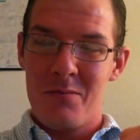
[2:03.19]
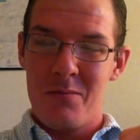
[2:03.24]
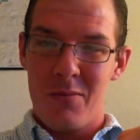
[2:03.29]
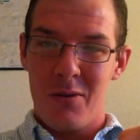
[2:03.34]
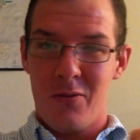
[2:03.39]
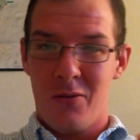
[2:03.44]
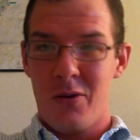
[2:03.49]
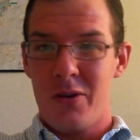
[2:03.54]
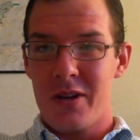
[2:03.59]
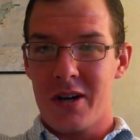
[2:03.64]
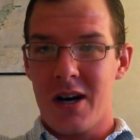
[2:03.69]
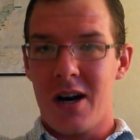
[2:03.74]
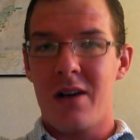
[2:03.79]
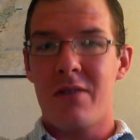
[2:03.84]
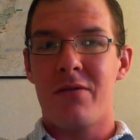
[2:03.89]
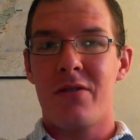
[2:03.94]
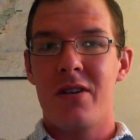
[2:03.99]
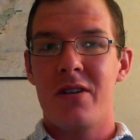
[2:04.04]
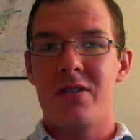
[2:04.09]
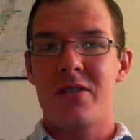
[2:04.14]
before the
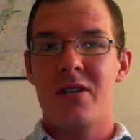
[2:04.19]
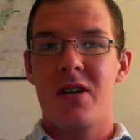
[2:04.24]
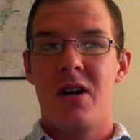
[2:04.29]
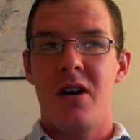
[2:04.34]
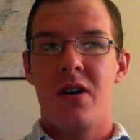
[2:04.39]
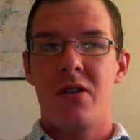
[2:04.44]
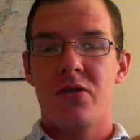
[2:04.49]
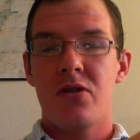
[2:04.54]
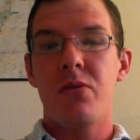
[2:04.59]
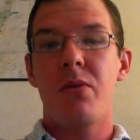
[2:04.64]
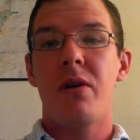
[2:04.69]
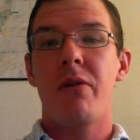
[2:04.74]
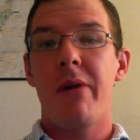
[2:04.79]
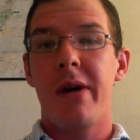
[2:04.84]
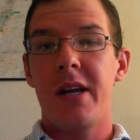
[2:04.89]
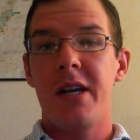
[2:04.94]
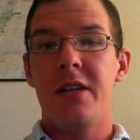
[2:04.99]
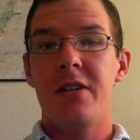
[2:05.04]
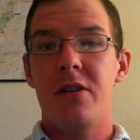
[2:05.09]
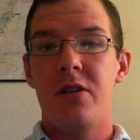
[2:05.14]
conference, so what do
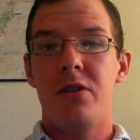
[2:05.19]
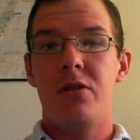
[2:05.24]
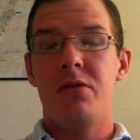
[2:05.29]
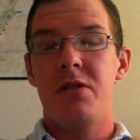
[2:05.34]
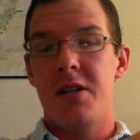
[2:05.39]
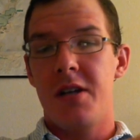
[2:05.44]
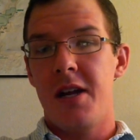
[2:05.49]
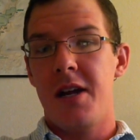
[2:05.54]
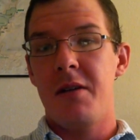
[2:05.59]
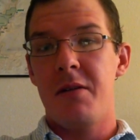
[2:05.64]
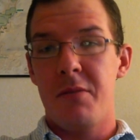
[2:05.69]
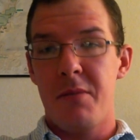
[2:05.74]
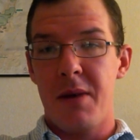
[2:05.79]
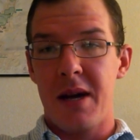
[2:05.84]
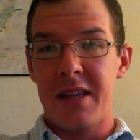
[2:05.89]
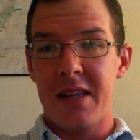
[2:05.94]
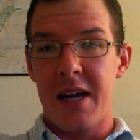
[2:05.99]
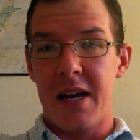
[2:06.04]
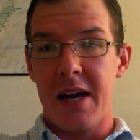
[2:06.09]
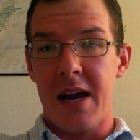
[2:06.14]
I need to do today to
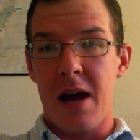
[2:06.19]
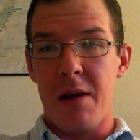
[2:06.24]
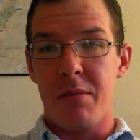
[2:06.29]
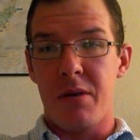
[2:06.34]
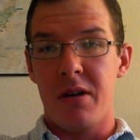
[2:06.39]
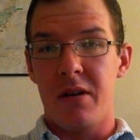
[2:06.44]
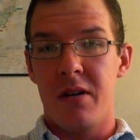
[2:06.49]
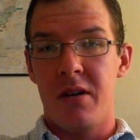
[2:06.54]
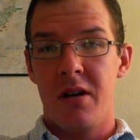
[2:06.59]
make that happen?